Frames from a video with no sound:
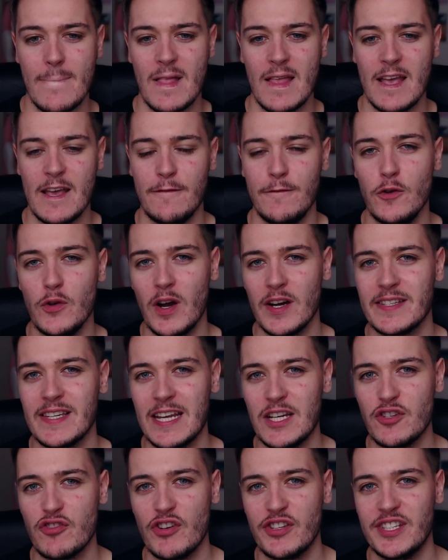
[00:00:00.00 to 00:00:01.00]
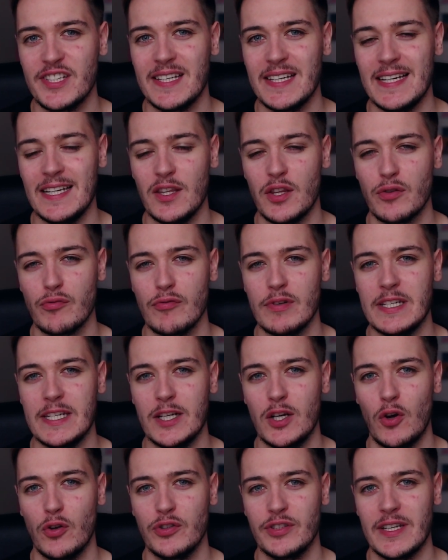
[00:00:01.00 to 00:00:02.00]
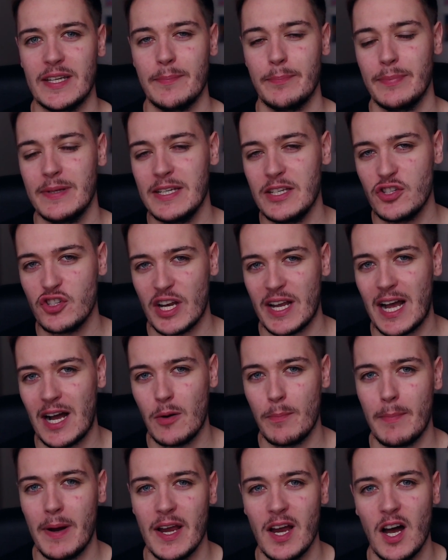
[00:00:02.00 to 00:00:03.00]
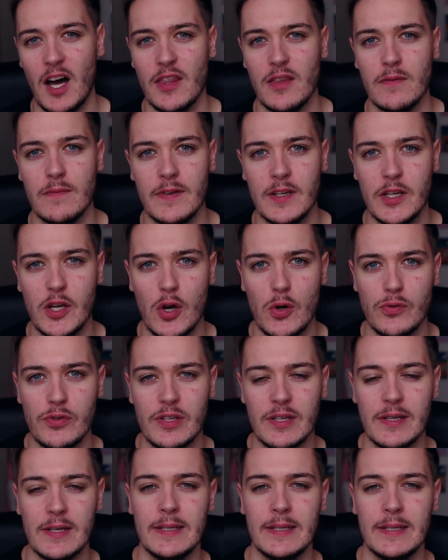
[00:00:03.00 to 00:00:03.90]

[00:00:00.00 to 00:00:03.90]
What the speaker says: If you guys are interested in 3D content, please check out my other videos.